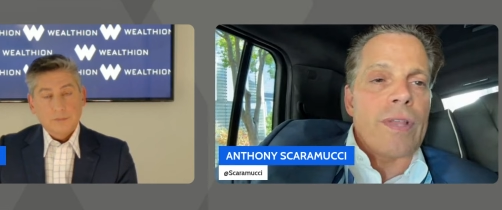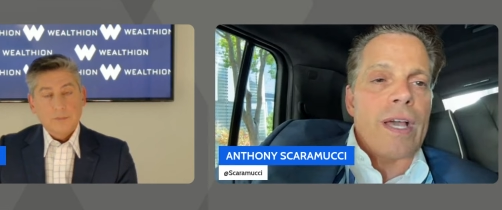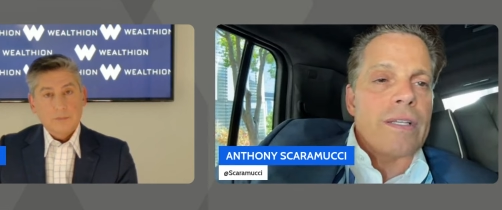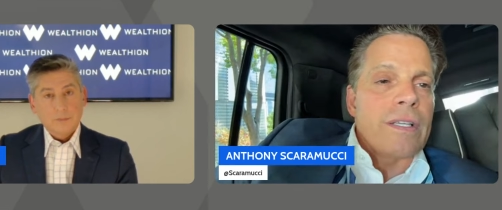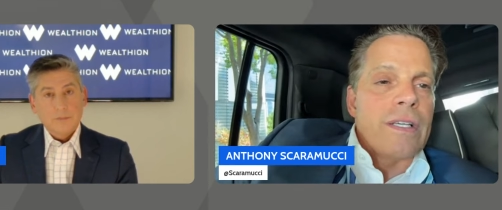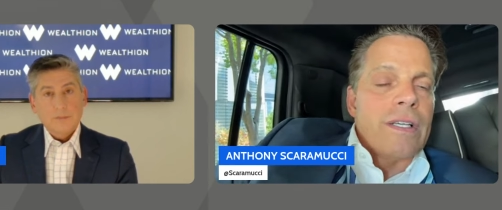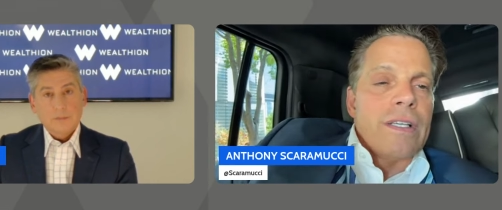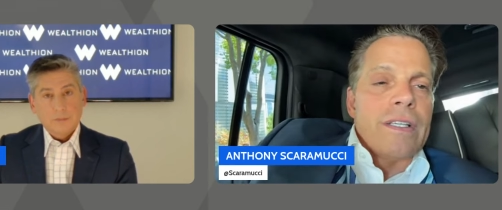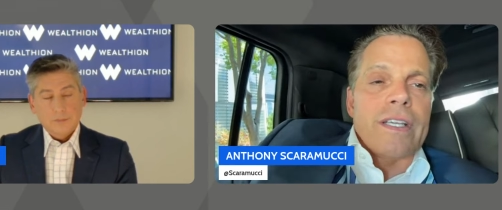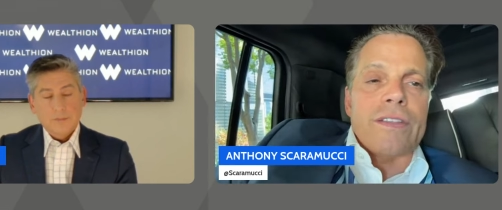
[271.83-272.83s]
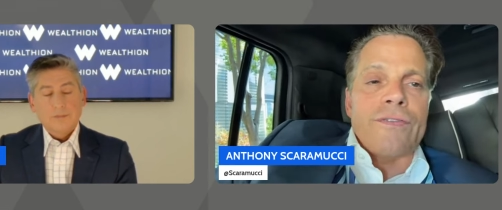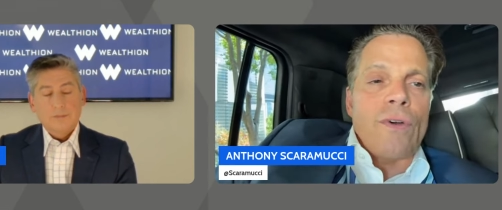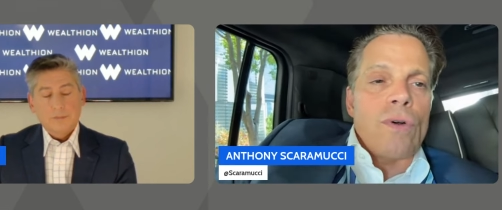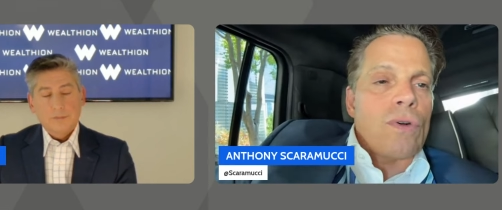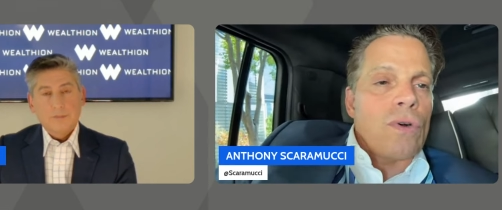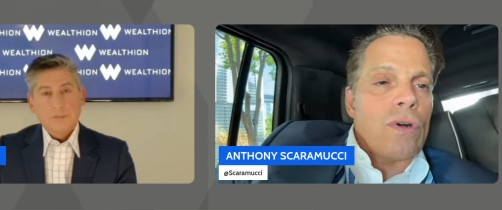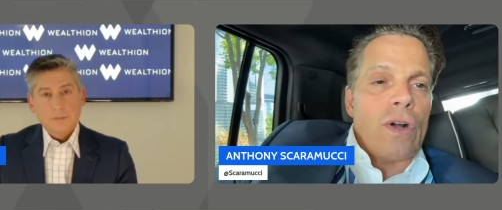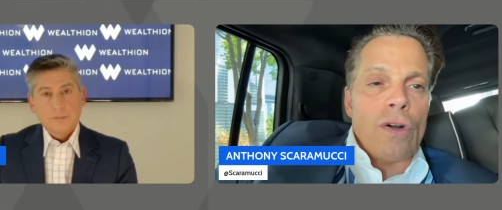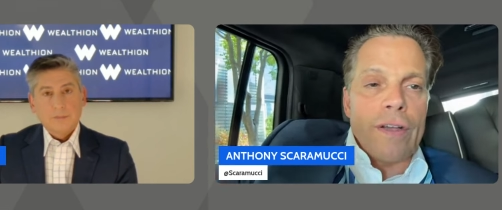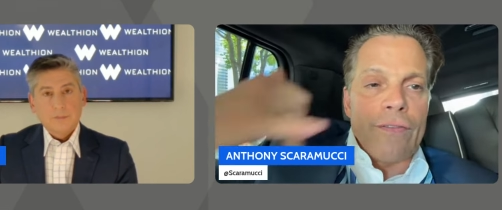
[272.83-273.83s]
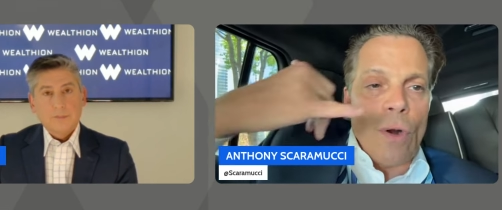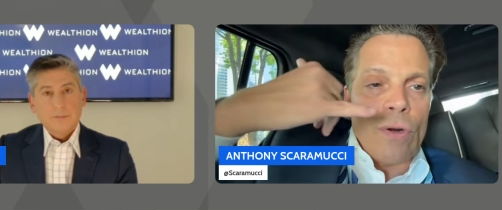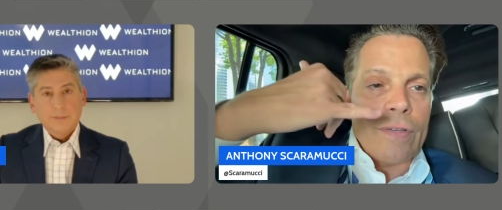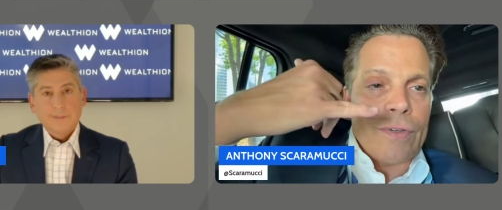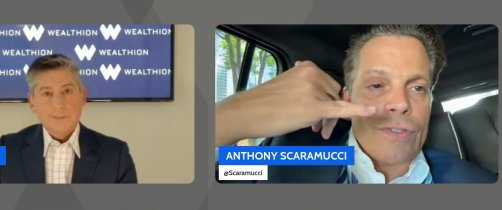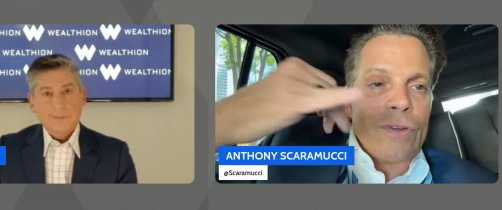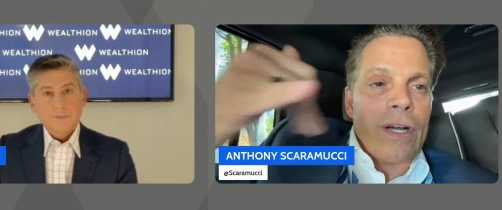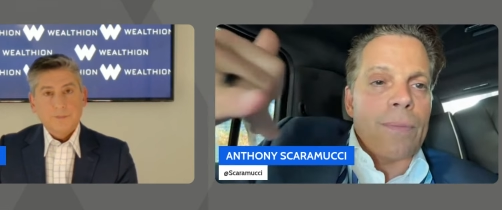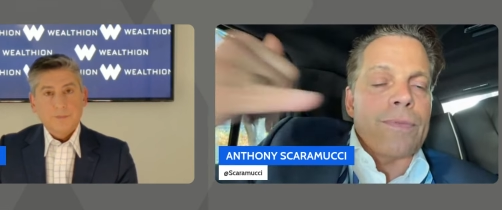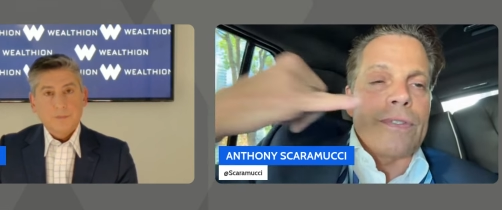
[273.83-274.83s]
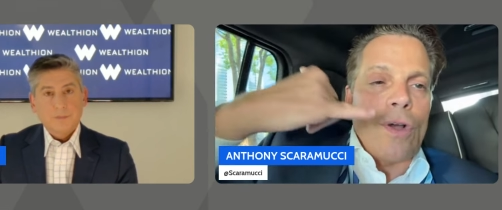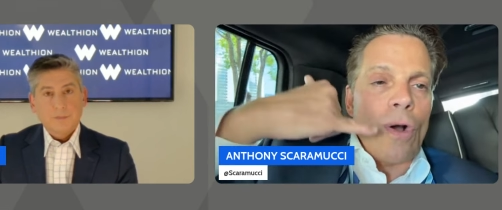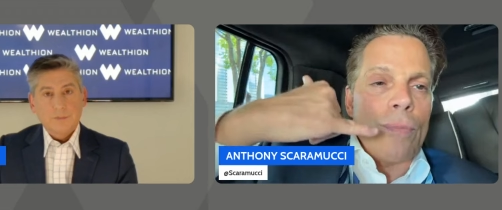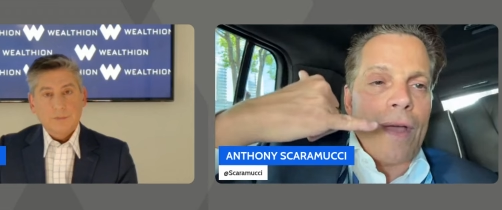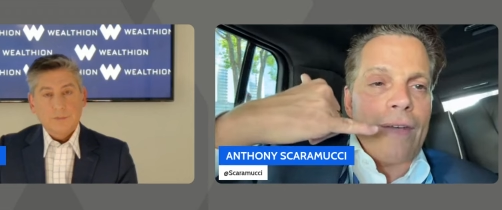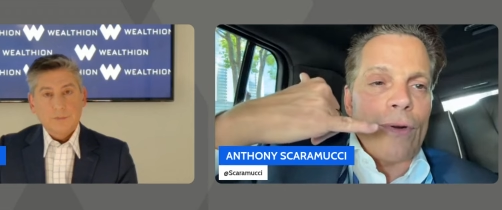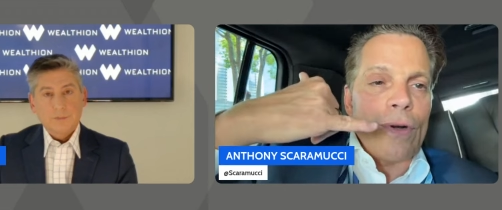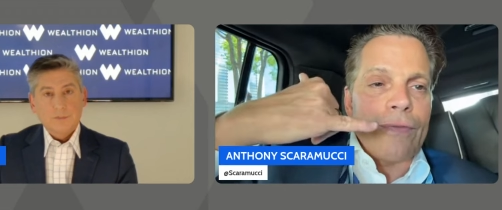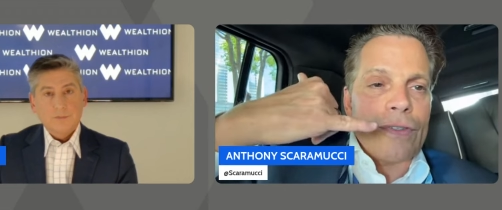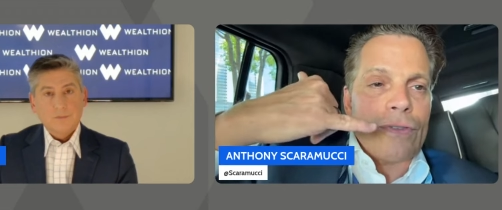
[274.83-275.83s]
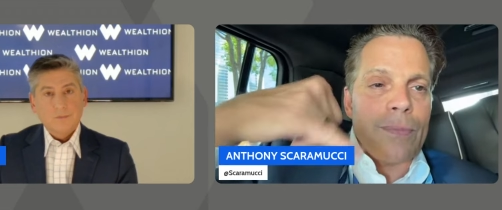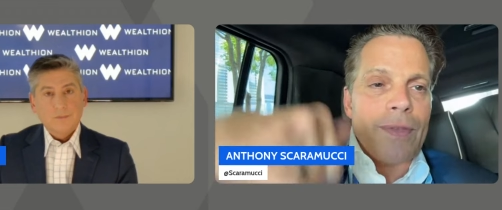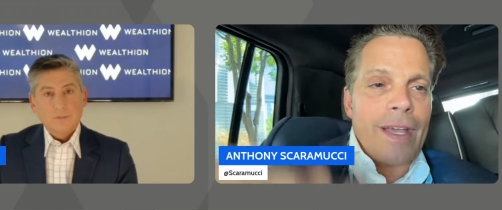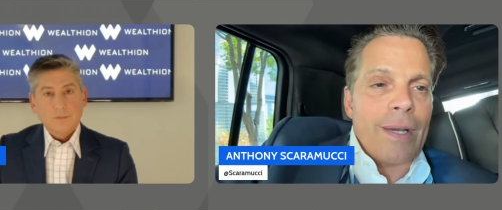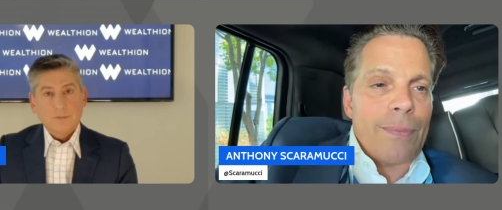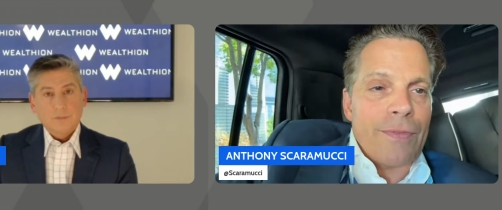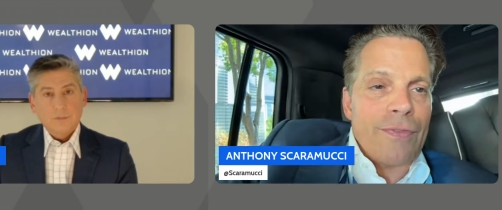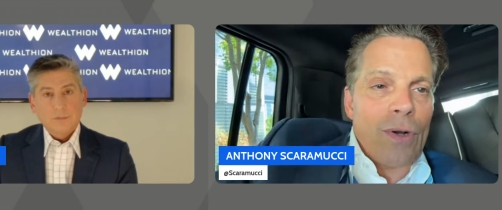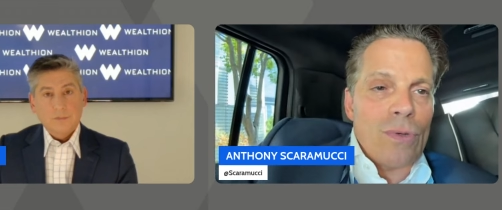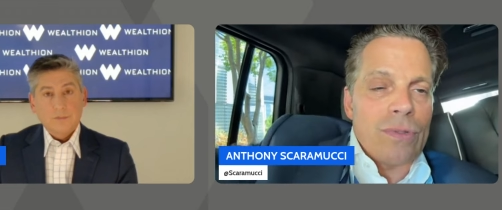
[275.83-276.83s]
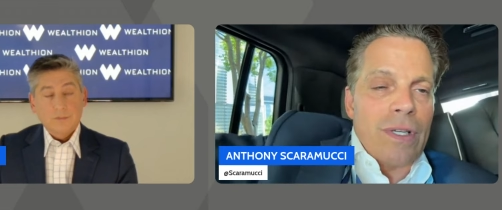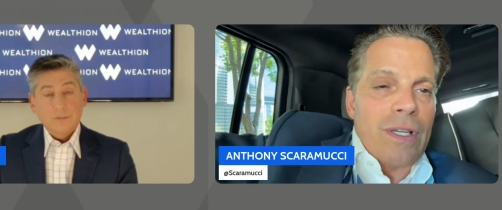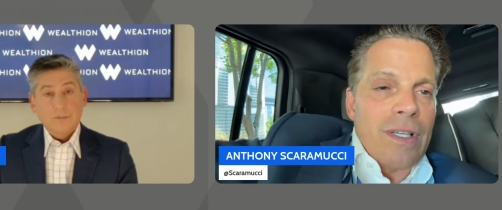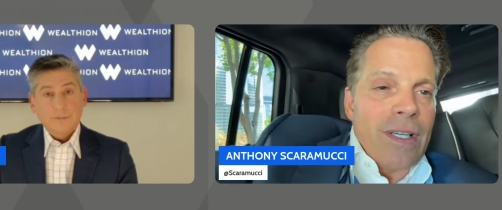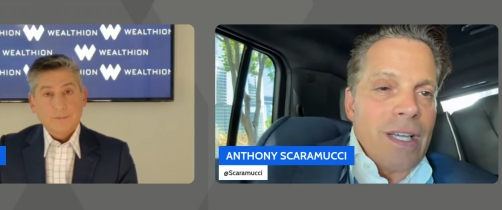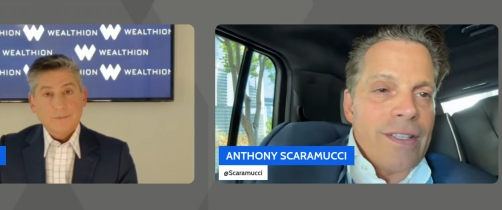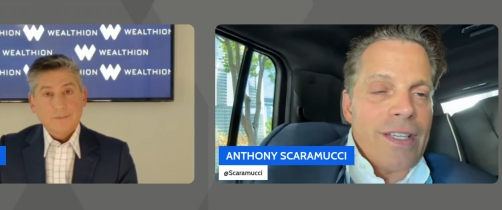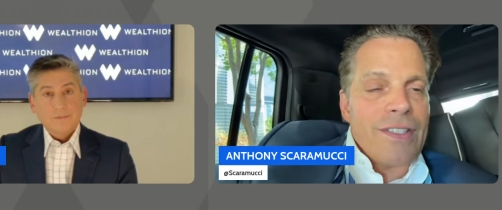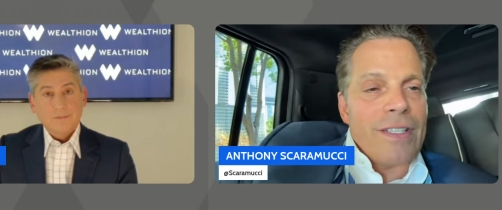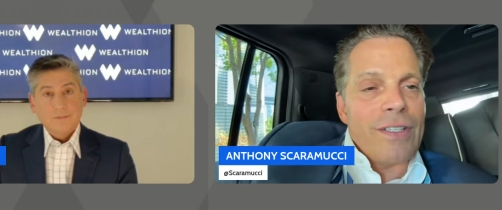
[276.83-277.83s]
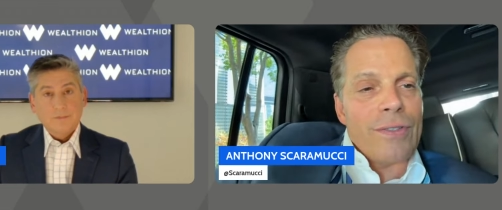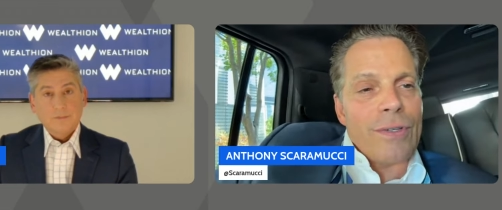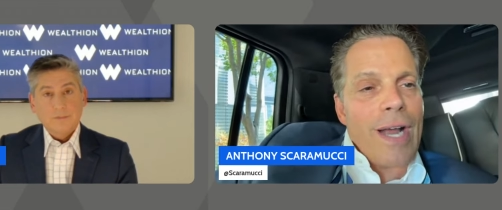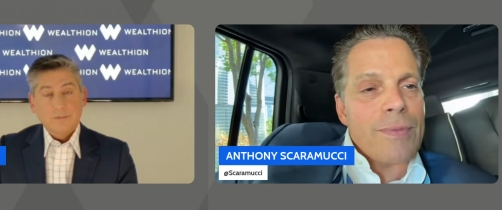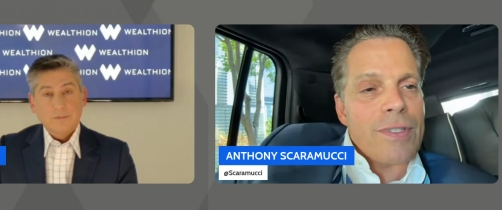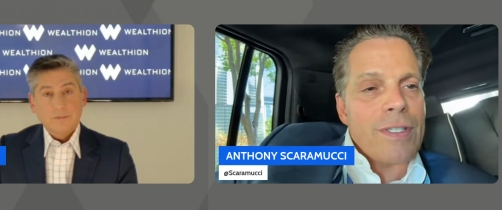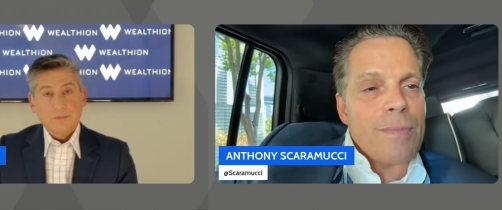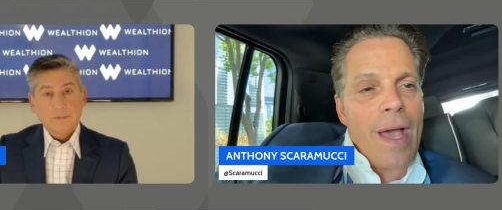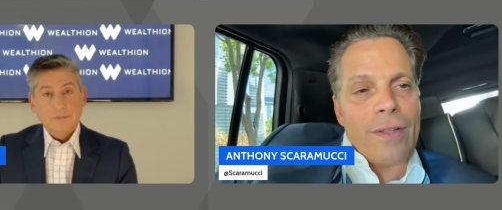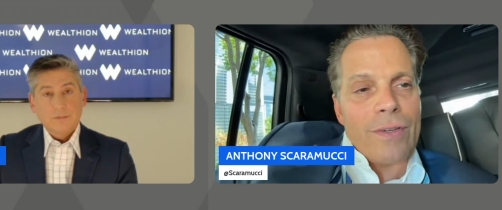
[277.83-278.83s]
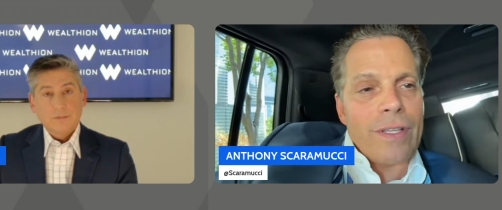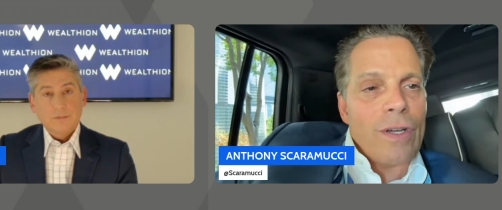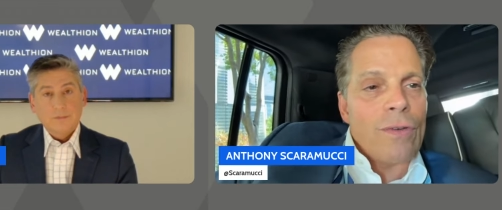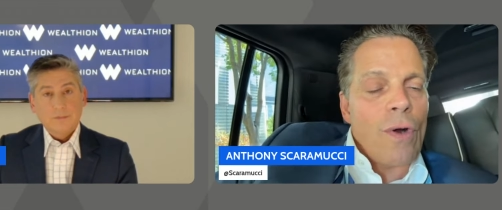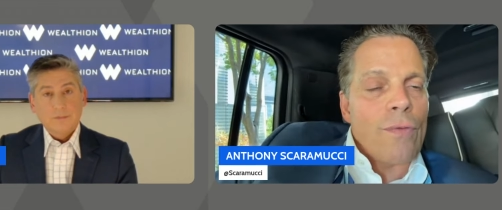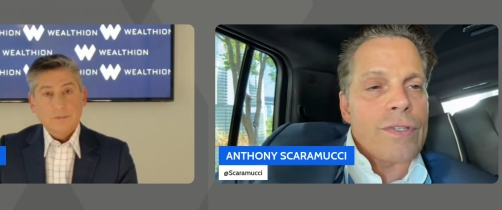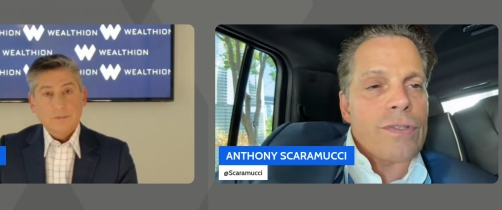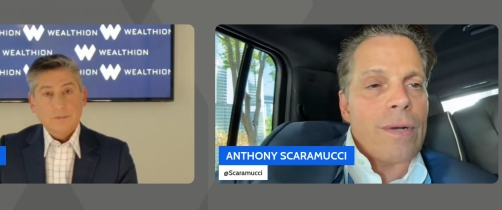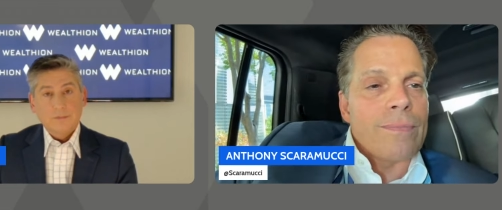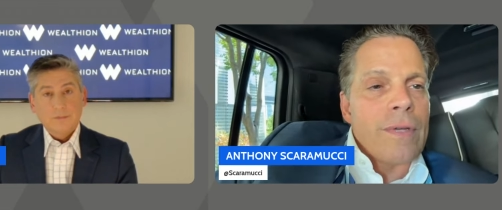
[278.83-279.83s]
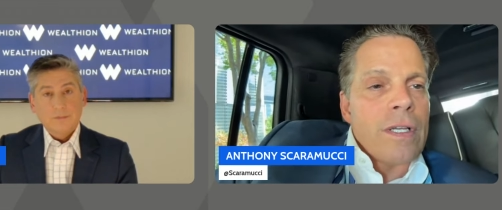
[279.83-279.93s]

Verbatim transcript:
Speaker 1: that get the phone call Are you voting for Trump? No, I'm not voting for Trump. They hang up the phone and they send in their absentee ballot or they go vote for Trump.